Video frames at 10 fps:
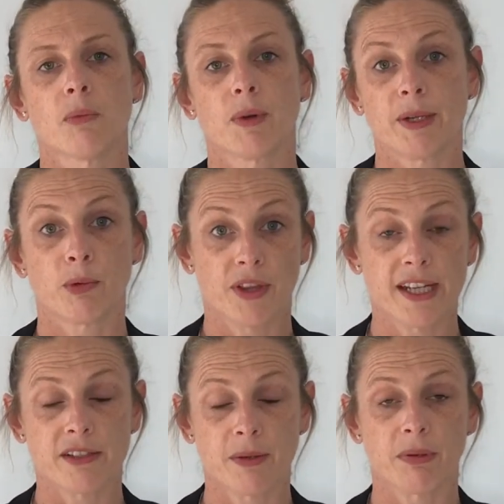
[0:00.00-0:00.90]
We will
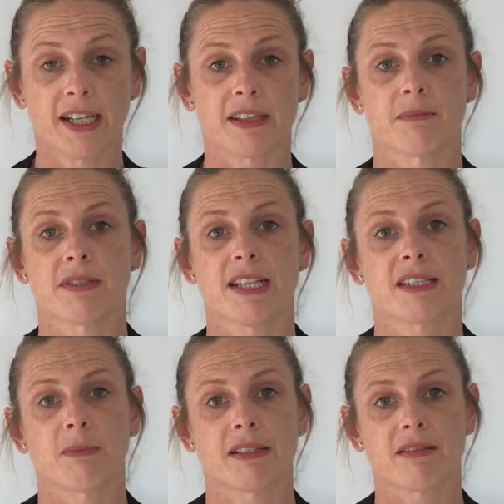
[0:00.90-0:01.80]
then complete them
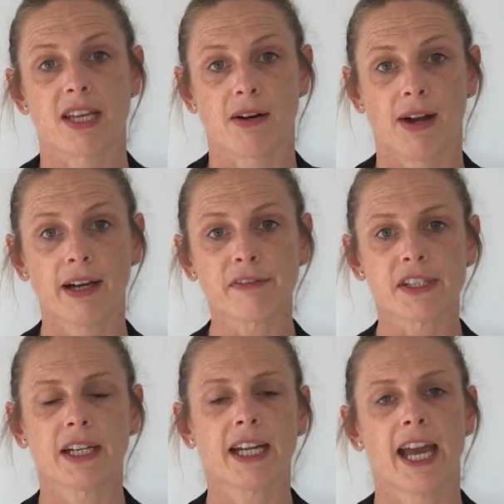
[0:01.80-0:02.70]
6 months
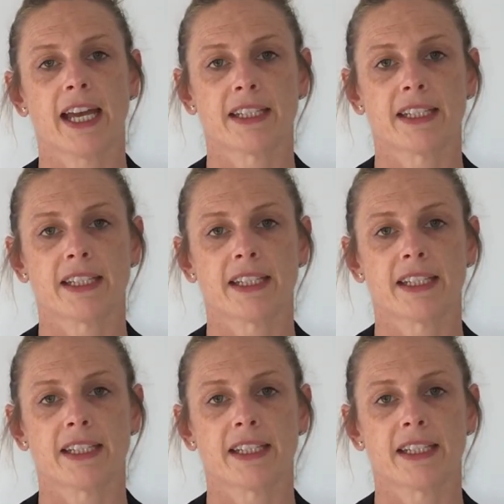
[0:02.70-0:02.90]
thereafter,